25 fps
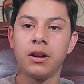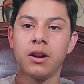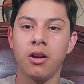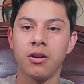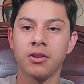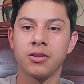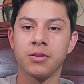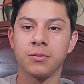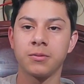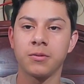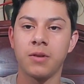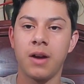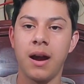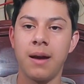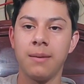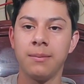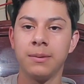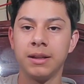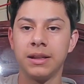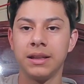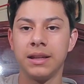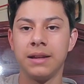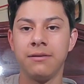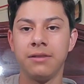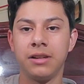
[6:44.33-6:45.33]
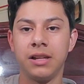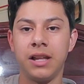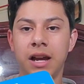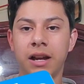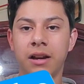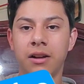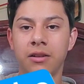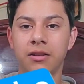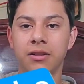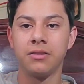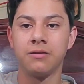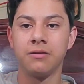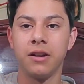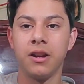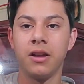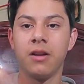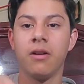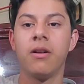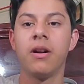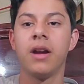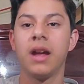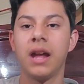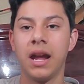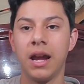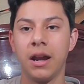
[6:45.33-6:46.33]
go subscribe, leave a like on this
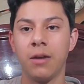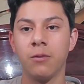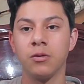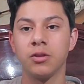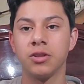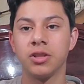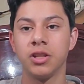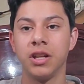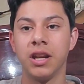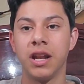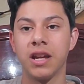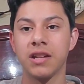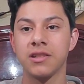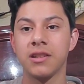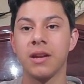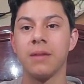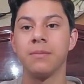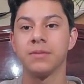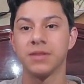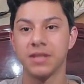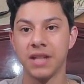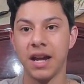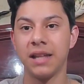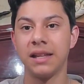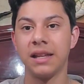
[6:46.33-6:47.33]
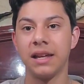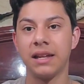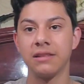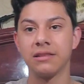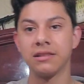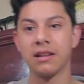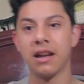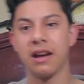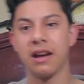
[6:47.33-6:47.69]
video, and we'll see you next time. Tight lines,